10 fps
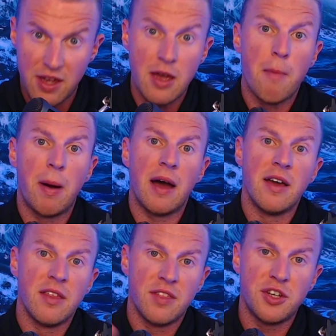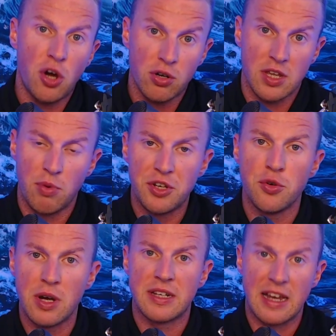But the doctor will do a
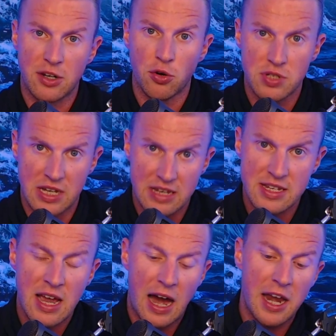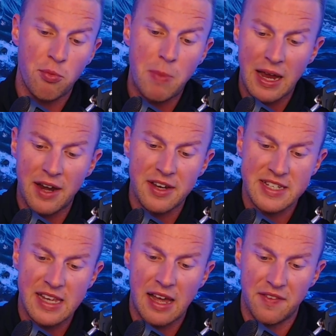diagnosis and it might
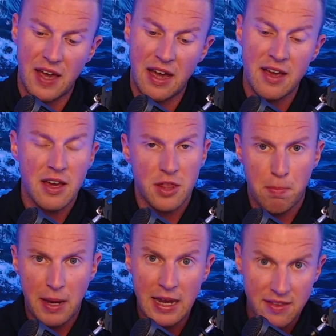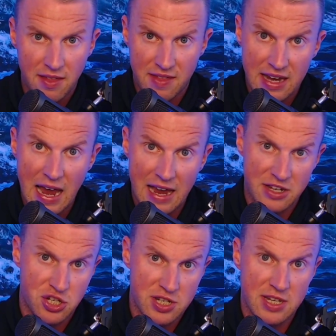understand that the pain that they're getting is
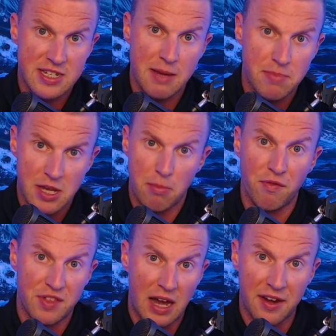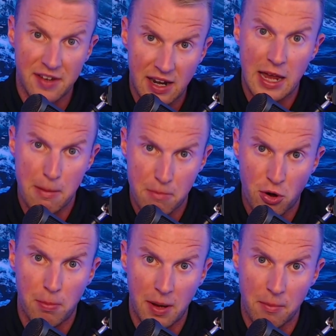just a symptom of the underlying
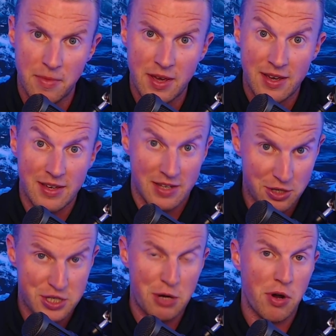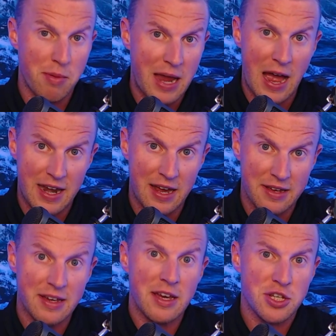problem. You see where I'm getting at?
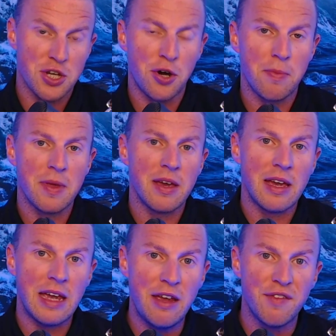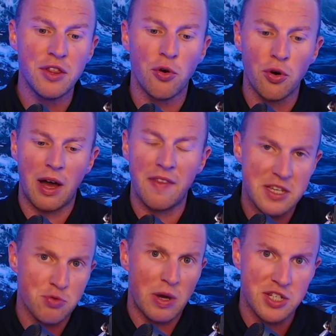So even though, and this is
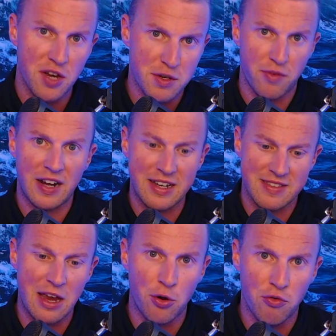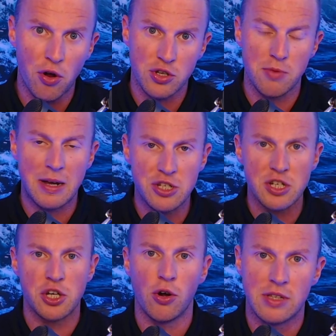where service providers then go wrong. So imagine
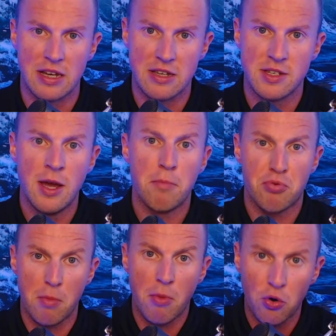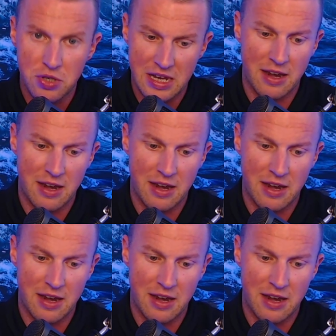doctors promoting